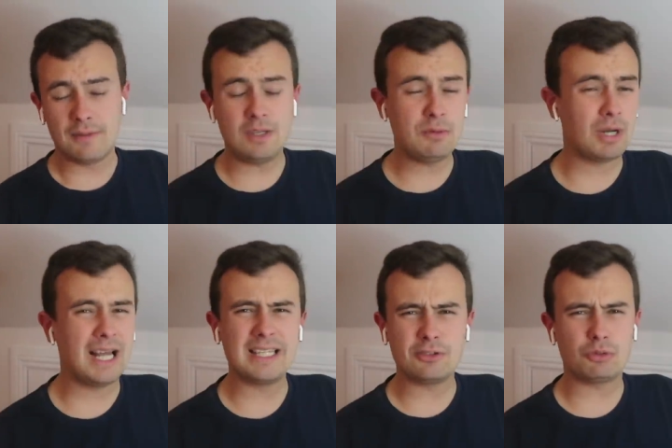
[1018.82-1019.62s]
if he
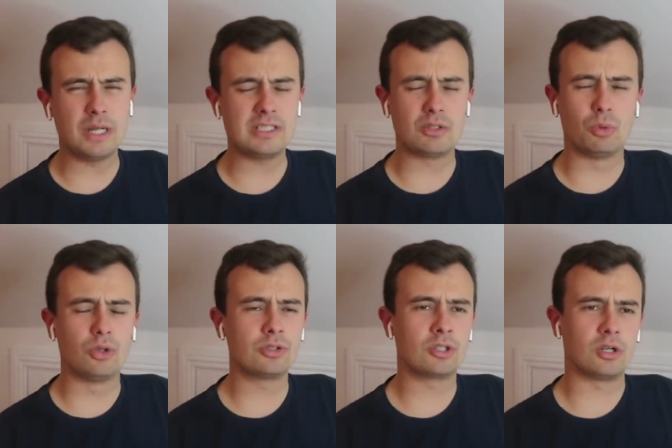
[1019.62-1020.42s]
ran, he's 20 to
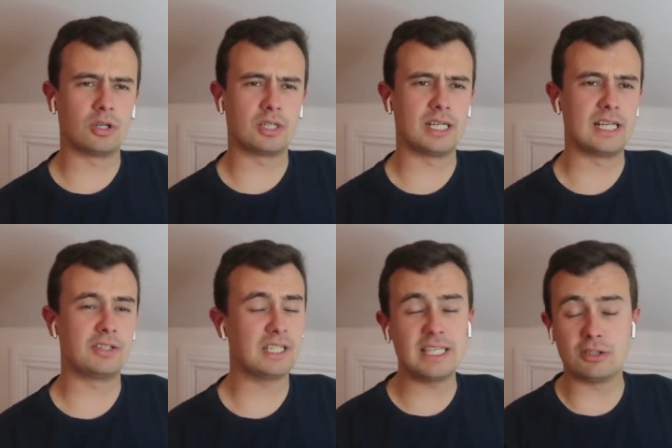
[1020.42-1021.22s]
1 currently.
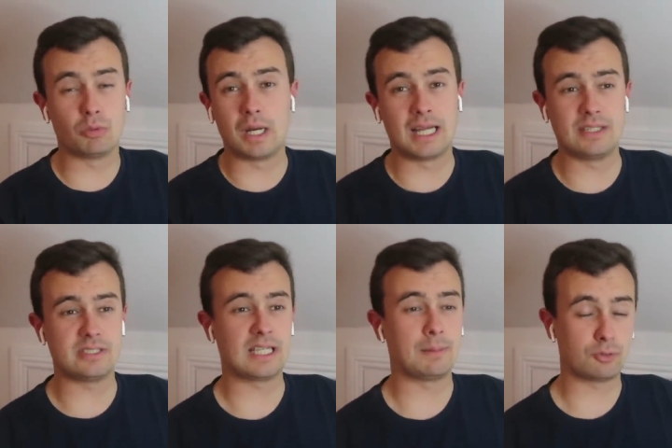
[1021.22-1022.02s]
I think he's a well
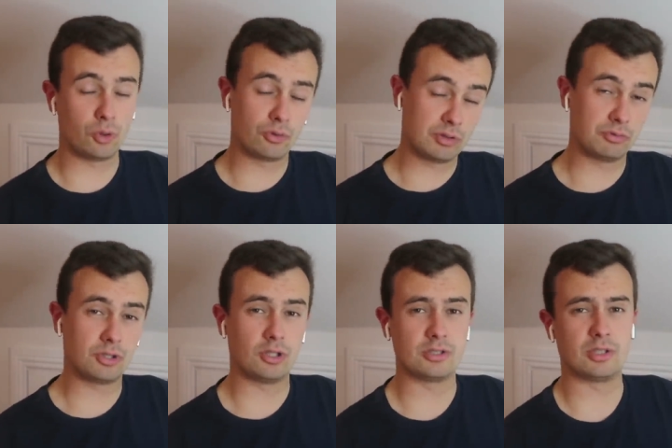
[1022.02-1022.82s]
handicapped horse. He was
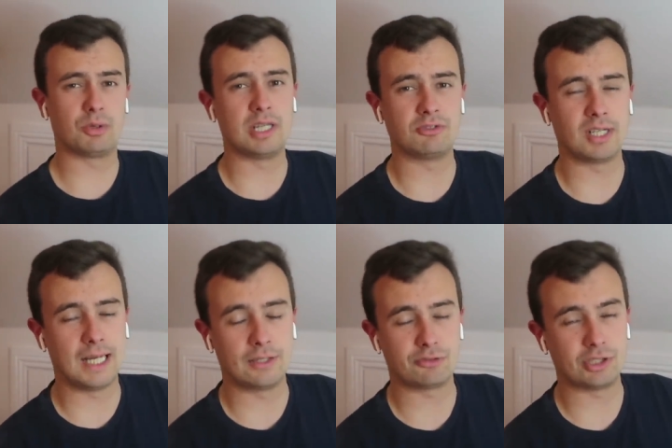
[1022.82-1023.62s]
third in the race
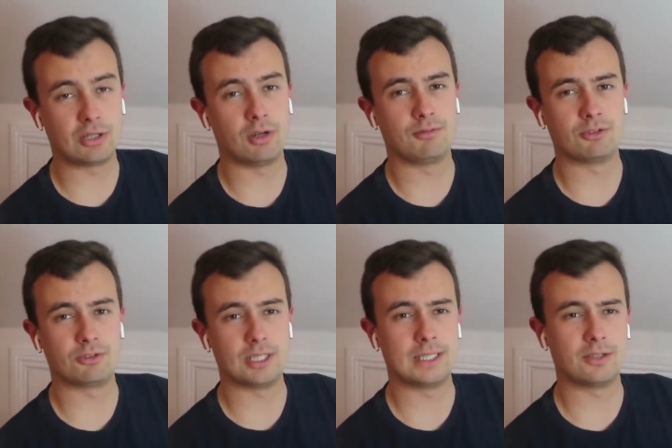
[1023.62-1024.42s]
last year,
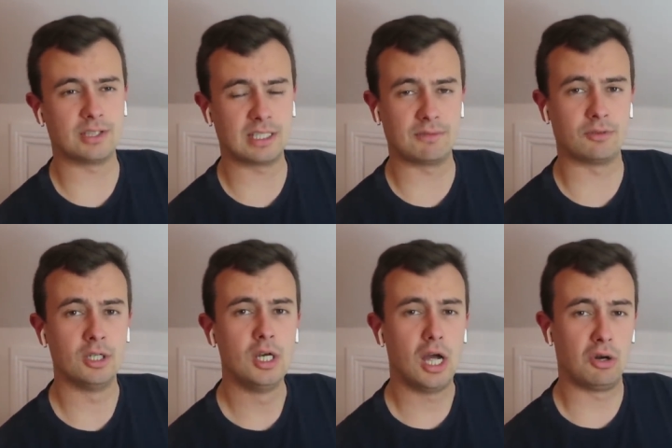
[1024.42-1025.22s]
obviously. And I think if
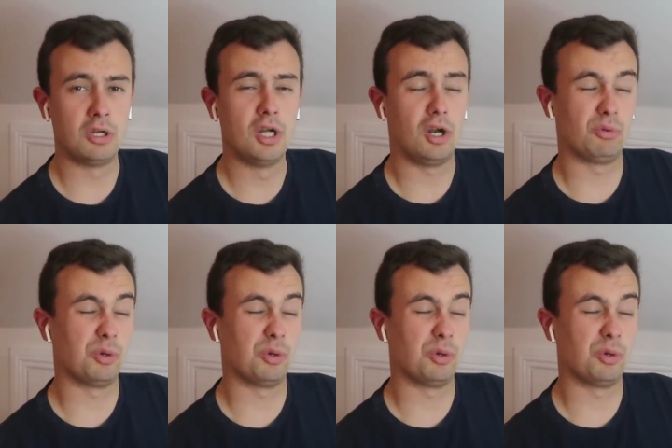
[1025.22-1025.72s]
a, a